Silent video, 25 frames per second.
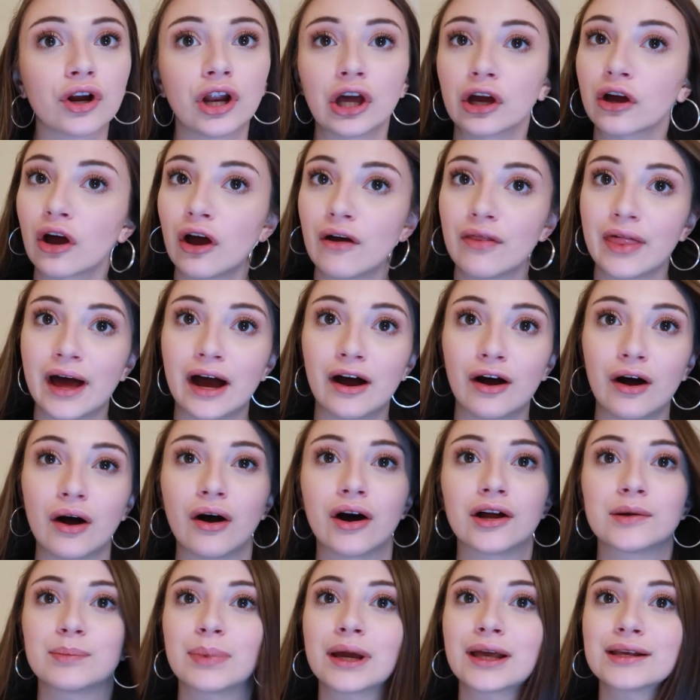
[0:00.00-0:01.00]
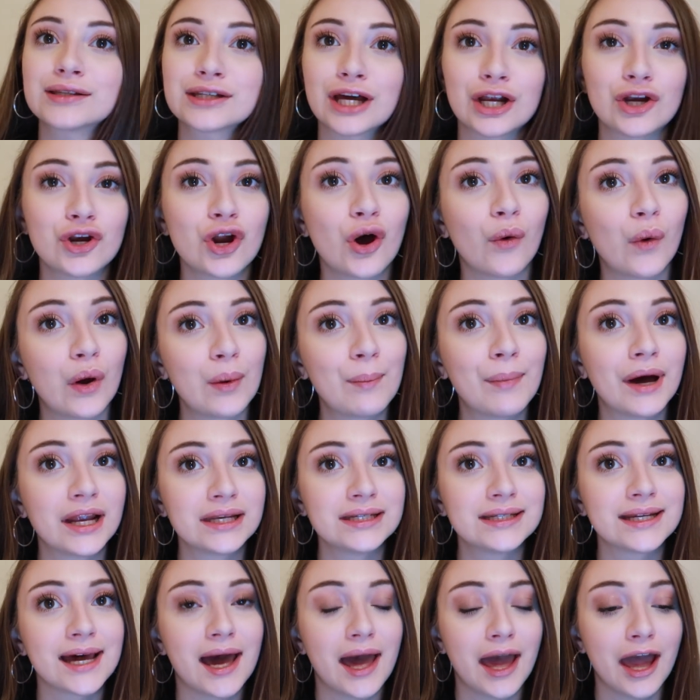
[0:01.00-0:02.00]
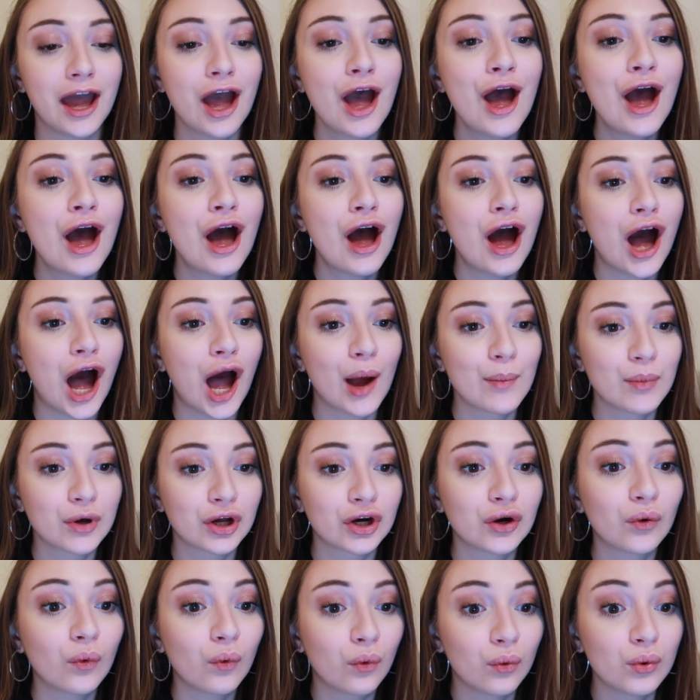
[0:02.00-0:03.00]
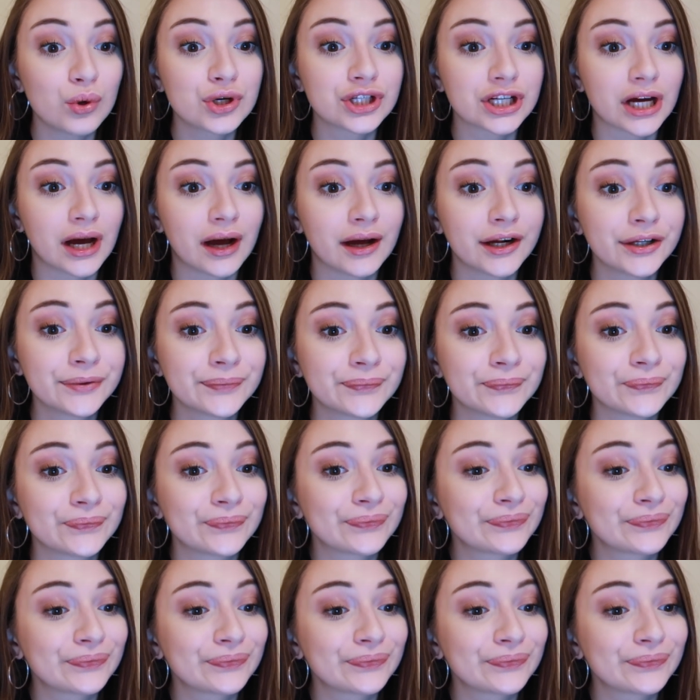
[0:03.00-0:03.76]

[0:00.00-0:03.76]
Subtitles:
gonna go that hard because I know on Monday I'm gonna order